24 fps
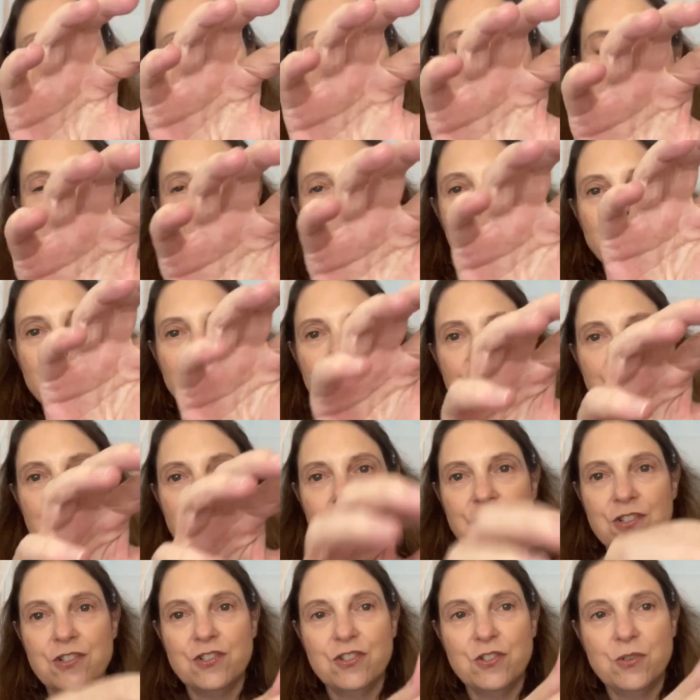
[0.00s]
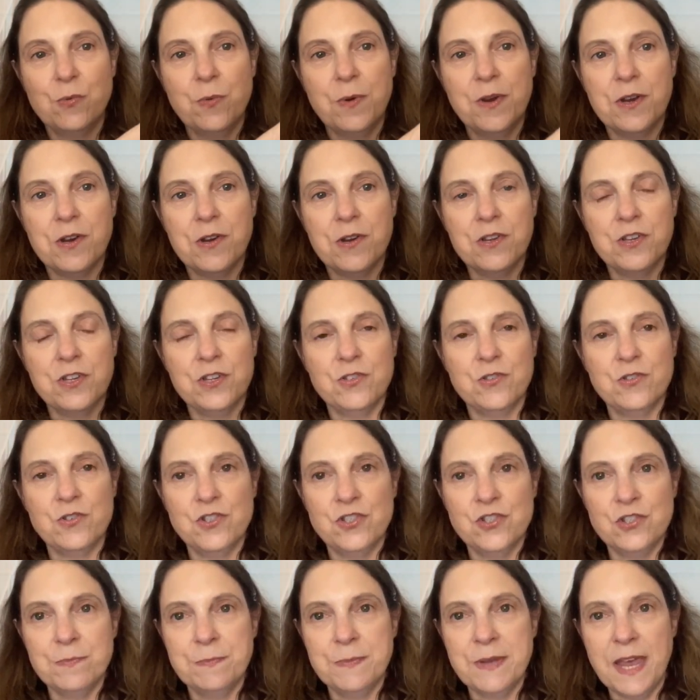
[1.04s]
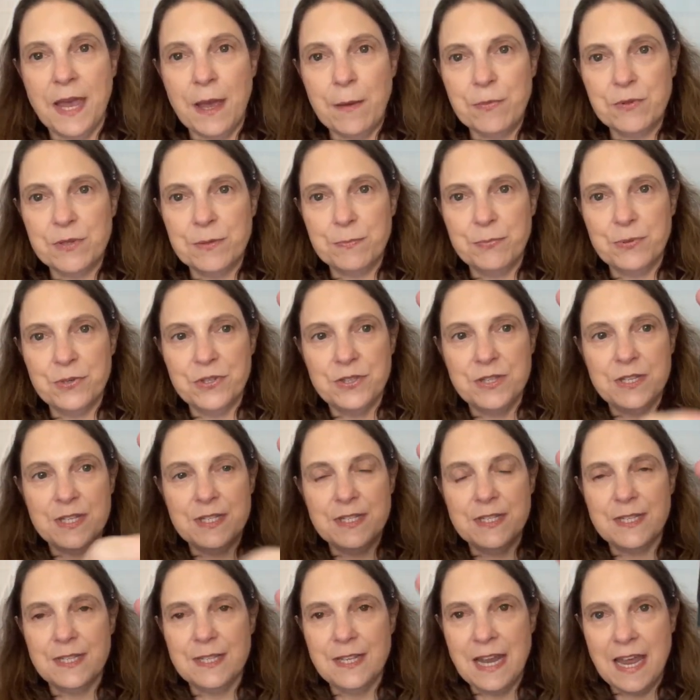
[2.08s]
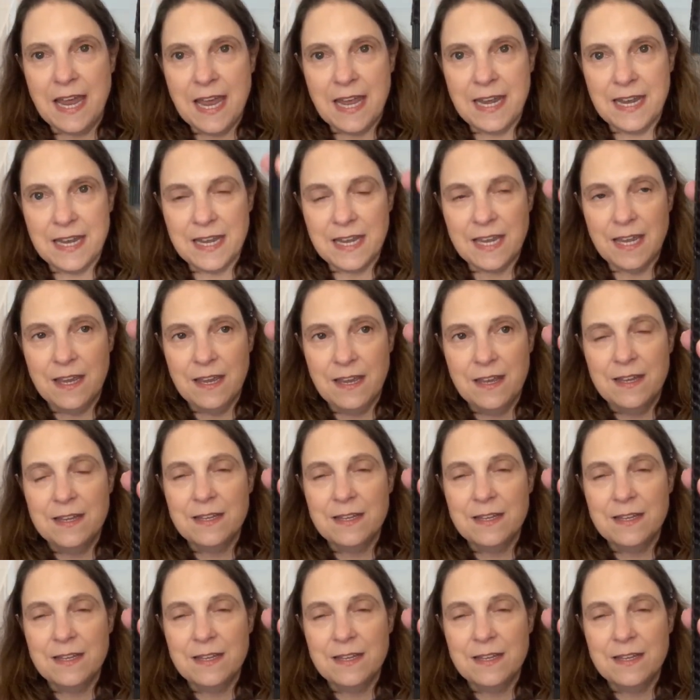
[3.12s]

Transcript: edge here to where you should be able to put this in any